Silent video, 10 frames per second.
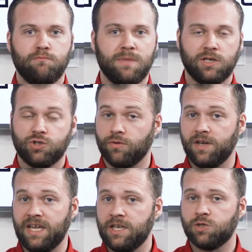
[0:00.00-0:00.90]
meet your
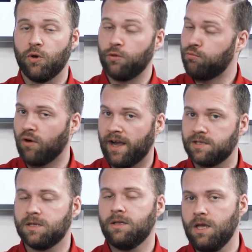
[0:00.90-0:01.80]
needs, both
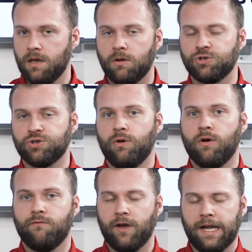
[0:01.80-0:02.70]
practically and
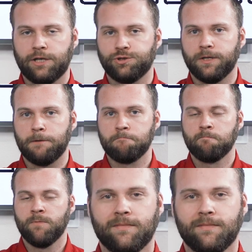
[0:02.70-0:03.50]
also financially.